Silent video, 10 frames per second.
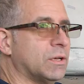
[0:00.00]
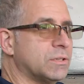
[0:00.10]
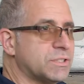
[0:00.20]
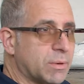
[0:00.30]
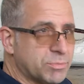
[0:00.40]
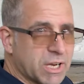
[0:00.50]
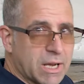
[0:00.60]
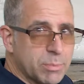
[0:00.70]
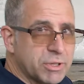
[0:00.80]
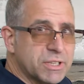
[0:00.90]

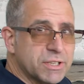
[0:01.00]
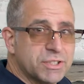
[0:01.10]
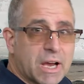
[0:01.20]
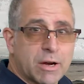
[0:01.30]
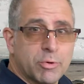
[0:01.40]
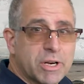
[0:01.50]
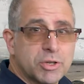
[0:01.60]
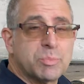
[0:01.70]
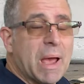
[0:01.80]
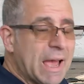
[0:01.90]
Sometime in the
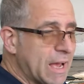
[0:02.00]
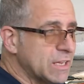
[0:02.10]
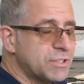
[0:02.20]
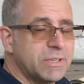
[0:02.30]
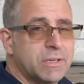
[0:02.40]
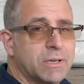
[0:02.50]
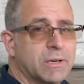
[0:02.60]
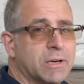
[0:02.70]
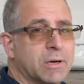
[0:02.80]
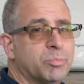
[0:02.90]
Skyraider's past,
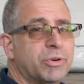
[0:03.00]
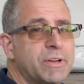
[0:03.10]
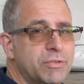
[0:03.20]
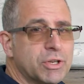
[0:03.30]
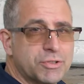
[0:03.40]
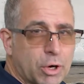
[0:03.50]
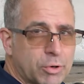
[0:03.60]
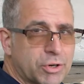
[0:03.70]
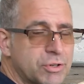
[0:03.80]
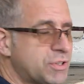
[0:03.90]
uh, previous
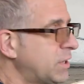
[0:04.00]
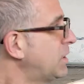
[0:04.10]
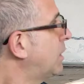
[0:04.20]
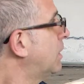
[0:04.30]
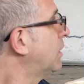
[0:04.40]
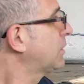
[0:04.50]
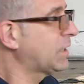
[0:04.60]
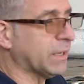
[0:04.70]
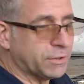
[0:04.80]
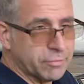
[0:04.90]
owners uh,
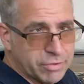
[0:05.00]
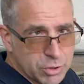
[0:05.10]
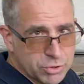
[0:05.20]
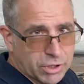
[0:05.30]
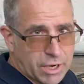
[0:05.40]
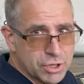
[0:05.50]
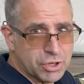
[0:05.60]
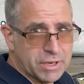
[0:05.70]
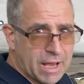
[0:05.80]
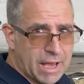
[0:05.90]
cut the fuselage
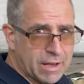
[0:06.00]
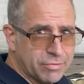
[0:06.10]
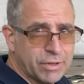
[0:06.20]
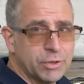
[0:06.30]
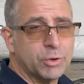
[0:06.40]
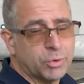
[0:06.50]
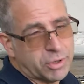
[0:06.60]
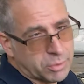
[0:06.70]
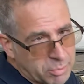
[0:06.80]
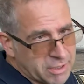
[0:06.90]
in half in
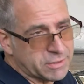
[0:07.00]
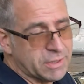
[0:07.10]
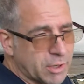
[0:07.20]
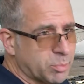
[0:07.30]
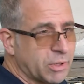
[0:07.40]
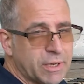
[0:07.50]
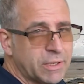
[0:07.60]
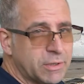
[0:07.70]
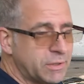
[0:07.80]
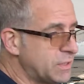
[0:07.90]
order to make the
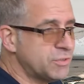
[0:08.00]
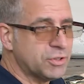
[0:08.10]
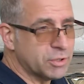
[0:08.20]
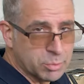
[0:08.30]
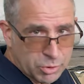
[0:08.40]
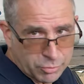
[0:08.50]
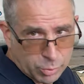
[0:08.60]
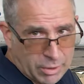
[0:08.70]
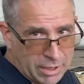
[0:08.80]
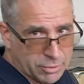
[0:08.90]
airplane easier to move
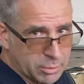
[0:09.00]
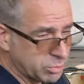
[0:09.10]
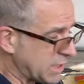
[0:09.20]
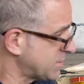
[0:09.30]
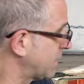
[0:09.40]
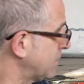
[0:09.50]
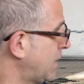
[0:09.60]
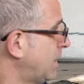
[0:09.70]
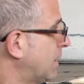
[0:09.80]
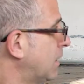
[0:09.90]
around, I'm guessing.
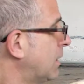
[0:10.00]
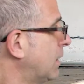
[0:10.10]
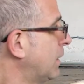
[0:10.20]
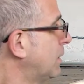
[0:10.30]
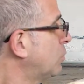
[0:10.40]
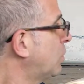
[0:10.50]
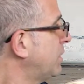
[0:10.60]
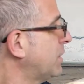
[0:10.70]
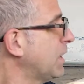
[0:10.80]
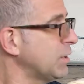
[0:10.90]
Uh, and
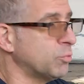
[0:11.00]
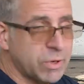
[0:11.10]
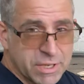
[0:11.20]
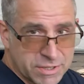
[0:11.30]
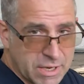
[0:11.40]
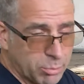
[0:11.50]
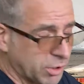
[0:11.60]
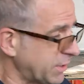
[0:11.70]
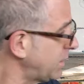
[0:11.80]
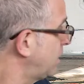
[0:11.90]
when they
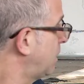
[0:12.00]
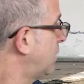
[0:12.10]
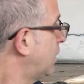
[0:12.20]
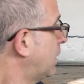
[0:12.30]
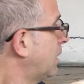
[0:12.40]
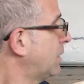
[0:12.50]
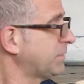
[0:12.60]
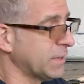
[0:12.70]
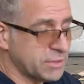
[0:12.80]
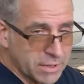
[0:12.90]
reassembled it, uh,
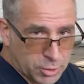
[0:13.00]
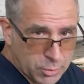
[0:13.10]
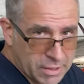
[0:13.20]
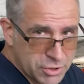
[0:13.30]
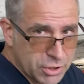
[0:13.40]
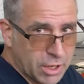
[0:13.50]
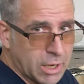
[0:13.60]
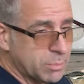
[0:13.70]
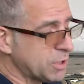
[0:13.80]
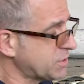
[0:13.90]
they did a great
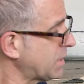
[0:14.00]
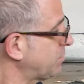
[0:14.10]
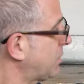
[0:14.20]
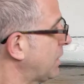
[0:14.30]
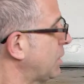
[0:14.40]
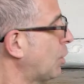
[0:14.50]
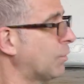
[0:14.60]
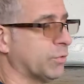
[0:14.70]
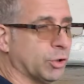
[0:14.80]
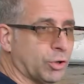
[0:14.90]
job, except they
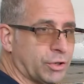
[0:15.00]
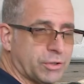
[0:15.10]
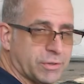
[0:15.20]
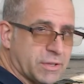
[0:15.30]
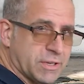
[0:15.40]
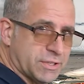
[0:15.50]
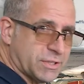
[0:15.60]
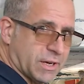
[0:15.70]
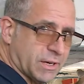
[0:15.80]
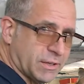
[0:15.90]
overlooked this
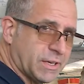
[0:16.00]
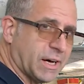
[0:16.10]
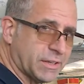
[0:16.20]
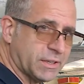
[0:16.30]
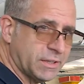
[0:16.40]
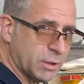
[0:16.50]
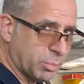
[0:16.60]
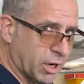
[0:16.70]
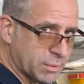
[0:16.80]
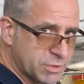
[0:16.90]
uh, cut in the
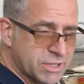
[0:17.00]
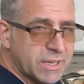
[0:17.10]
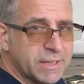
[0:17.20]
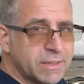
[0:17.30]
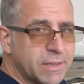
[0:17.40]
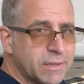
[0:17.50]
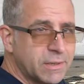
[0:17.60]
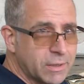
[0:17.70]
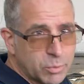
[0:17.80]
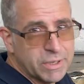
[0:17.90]
bottom skin,
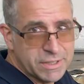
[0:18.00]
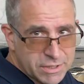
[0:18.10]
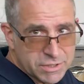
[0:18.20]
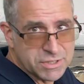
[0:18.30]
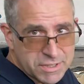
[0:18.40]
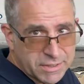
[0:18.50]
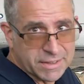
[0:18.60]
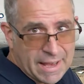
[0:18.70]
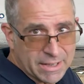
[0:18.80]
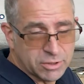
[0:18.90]
and we need to seal that.